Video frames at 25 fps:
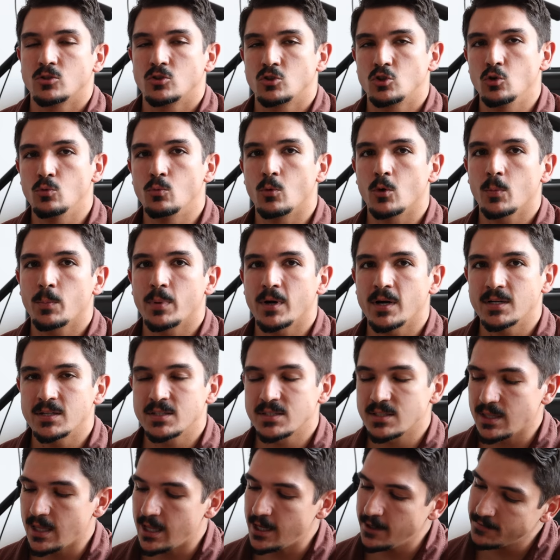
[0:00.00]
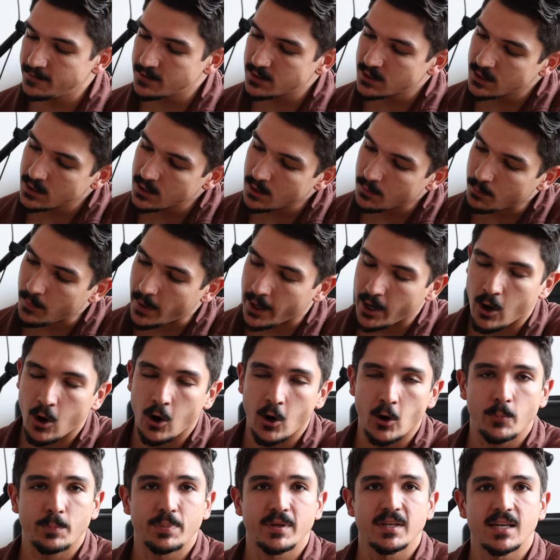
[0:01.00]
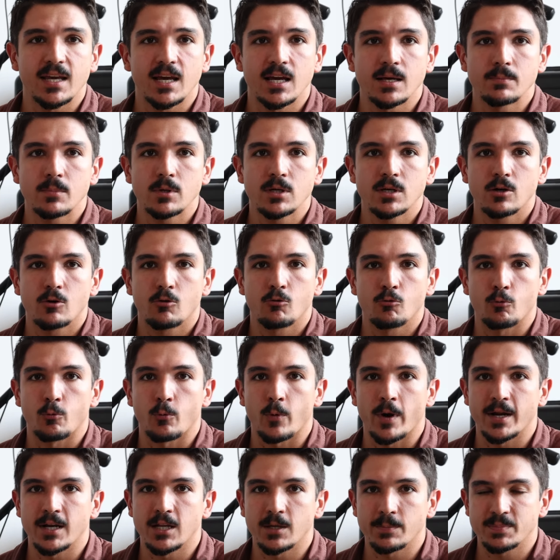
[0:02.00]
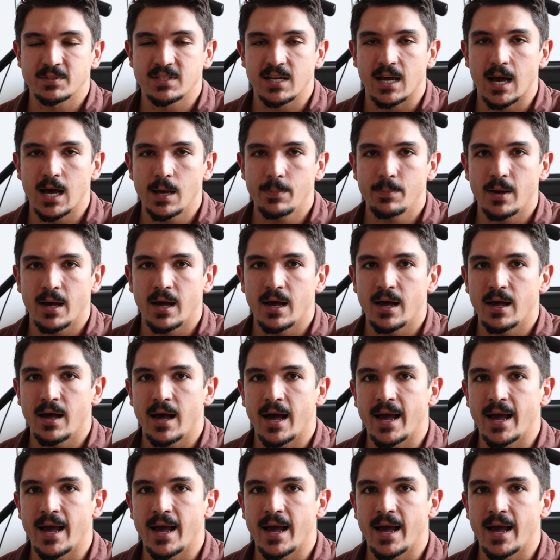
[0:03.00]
Two more buttons left. My RPM right up top.